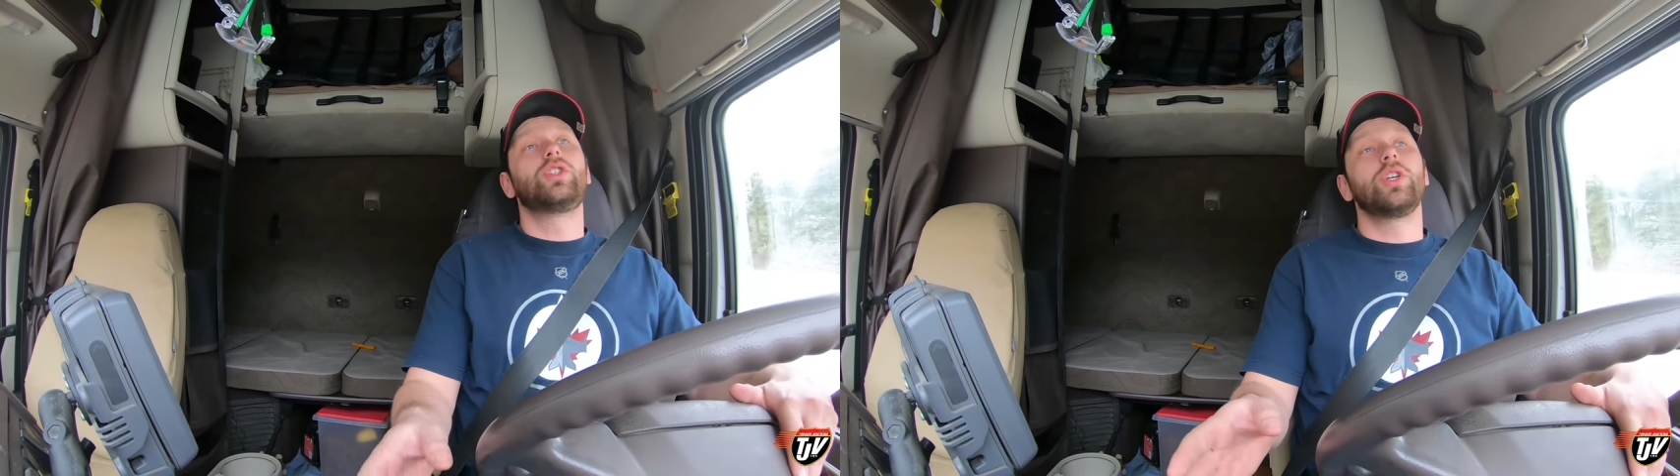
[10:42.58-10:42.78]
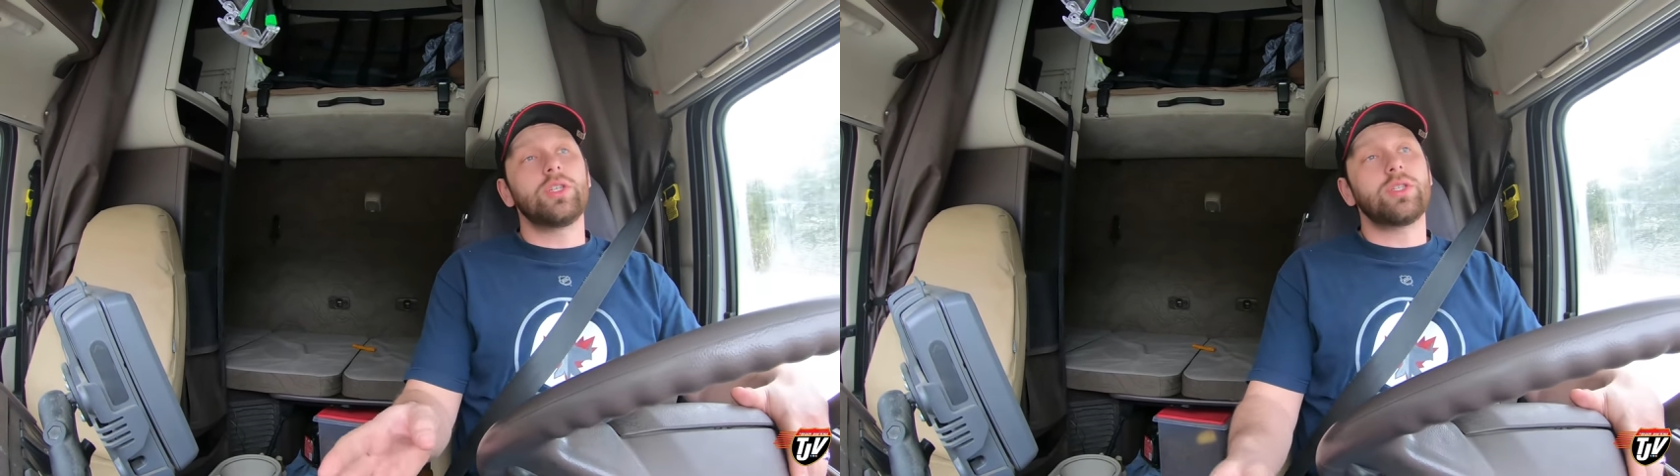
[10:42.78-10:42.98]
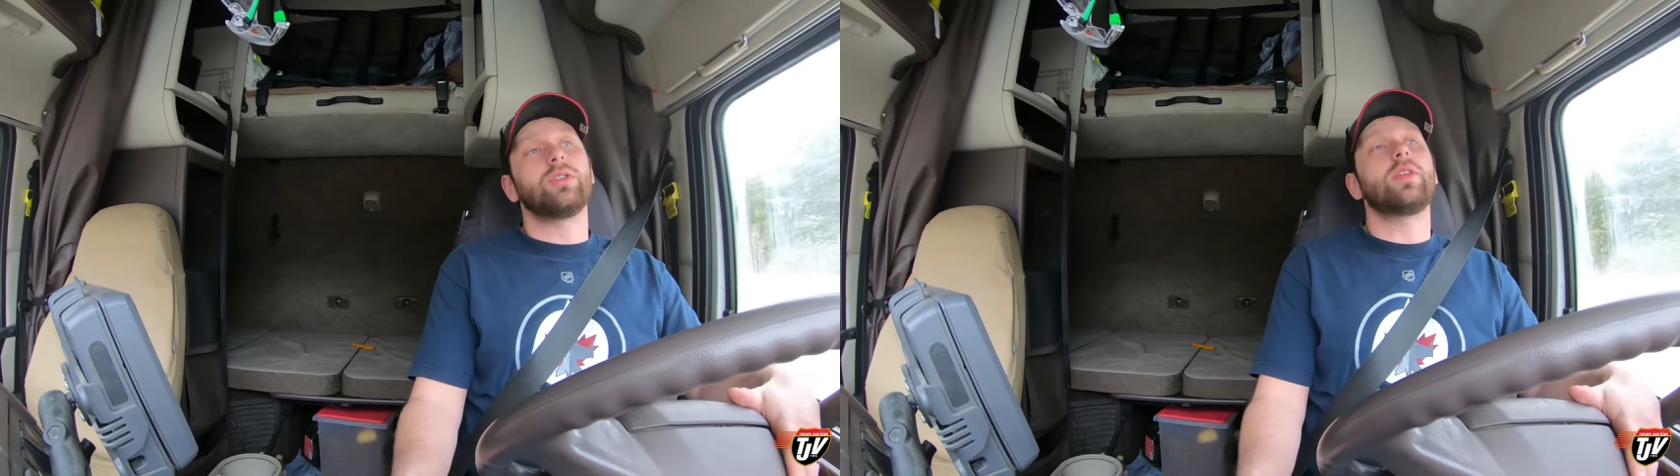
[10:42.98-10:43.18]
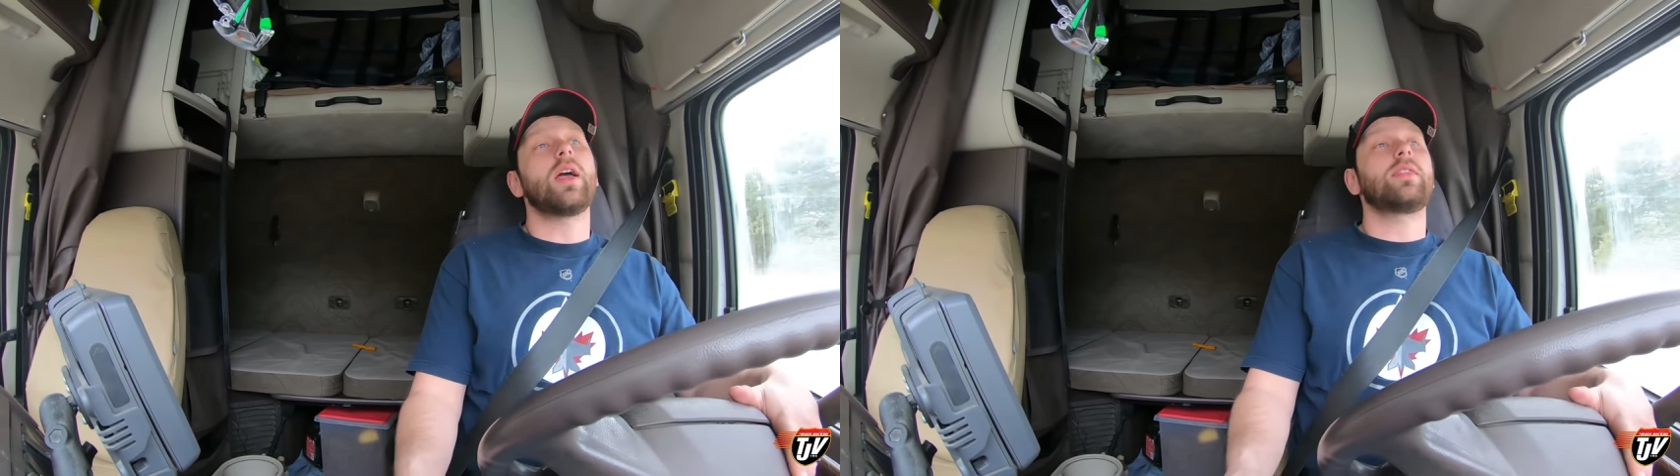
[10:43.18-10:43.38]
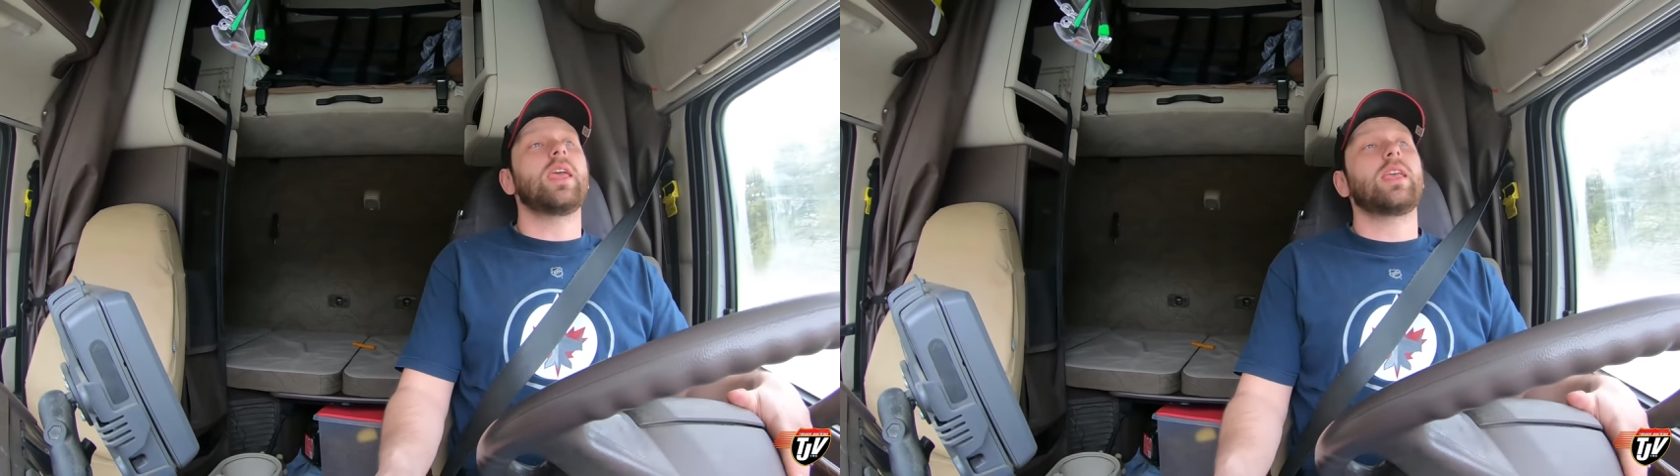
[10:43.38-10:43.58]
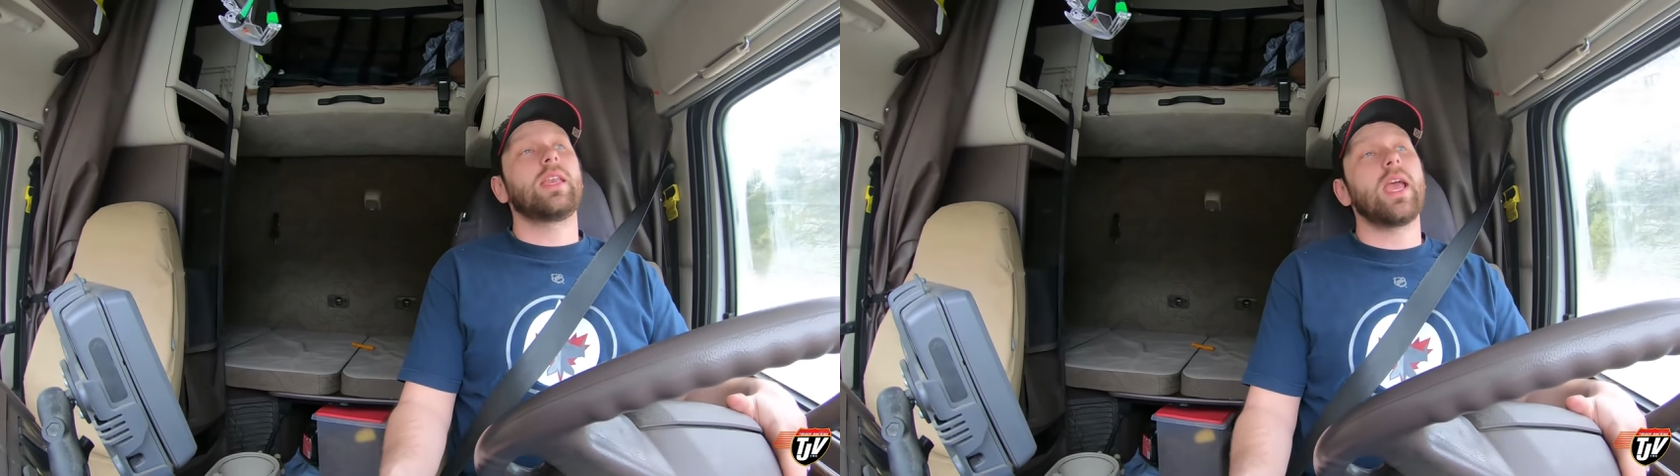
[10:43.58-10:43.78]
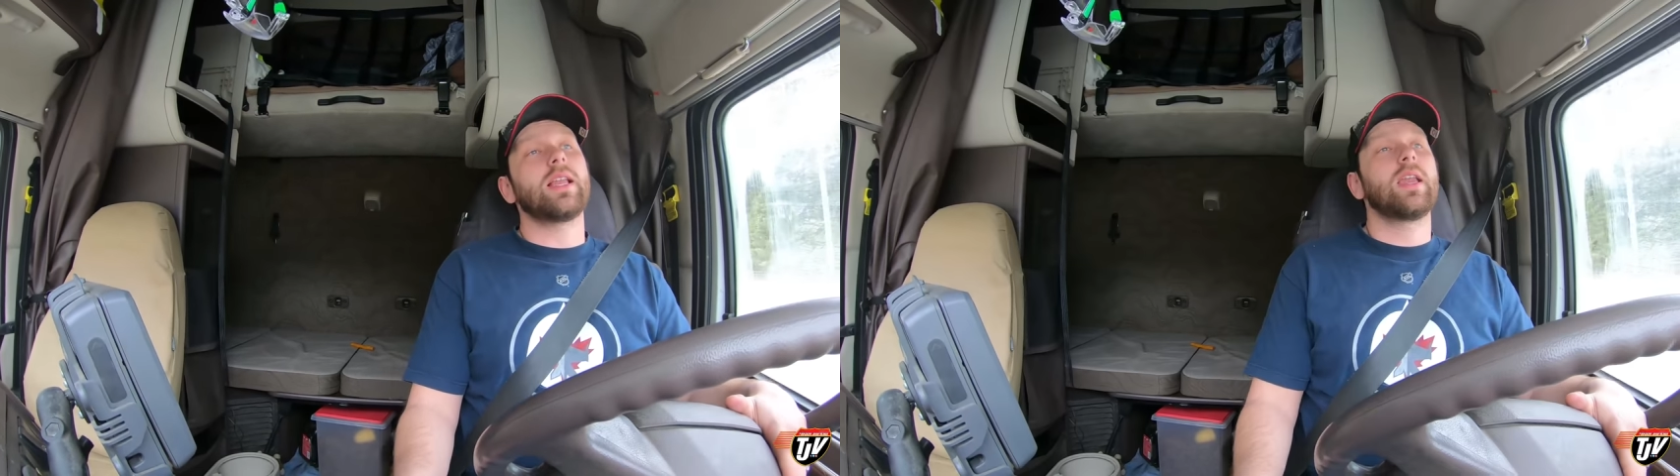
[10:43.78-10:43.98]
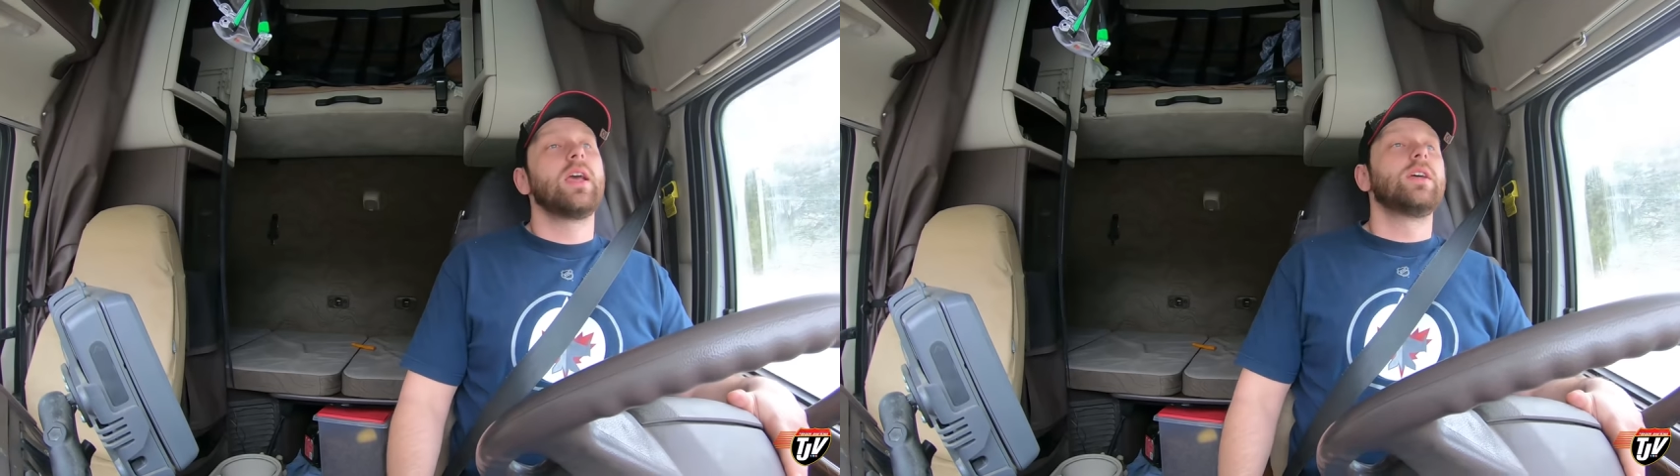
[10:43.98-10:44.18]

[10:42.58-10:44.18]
just so that they can get